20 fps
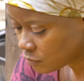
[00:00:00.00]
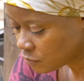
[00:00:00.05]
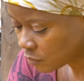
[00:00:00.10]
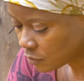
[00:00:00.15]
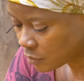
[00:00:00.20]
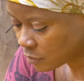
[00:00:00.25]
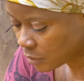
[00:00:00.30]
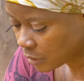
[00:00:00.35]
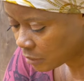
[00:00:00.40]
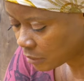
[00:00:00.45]

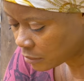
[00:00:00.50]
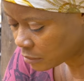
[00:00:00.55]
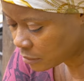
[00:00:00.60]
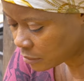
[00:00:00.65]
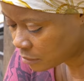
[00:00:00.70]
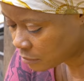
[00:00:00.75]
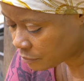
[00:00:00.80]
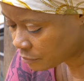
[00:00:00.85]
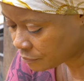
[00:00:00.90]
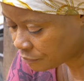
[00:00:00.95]
Oh, I
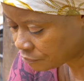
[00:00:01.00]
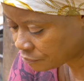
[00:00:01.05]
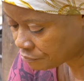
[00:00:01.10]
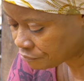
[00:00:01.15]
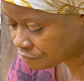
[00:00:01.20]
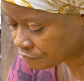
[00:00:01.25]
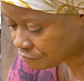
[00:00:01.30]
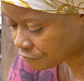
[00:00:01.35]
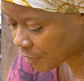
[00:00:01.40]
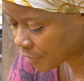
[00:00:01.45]
see.
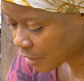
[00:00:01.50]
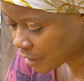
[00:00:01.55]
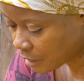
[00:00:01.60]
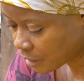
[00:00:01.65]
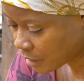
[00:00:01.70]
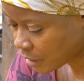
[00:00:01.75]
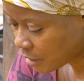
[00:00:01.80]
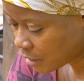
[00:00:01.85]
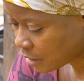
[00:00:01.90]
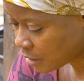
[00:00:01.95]

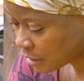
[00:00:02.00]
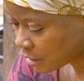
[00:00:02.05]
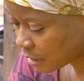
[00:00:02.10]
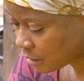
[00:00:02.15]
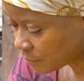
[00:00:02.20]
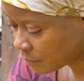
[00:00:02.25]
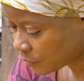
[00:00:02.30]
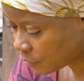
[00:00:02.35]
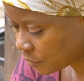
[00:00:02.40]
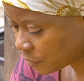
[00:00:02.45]

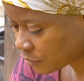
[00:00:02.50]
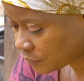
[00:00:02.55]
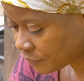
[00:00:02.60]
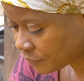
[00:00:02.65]
I'm not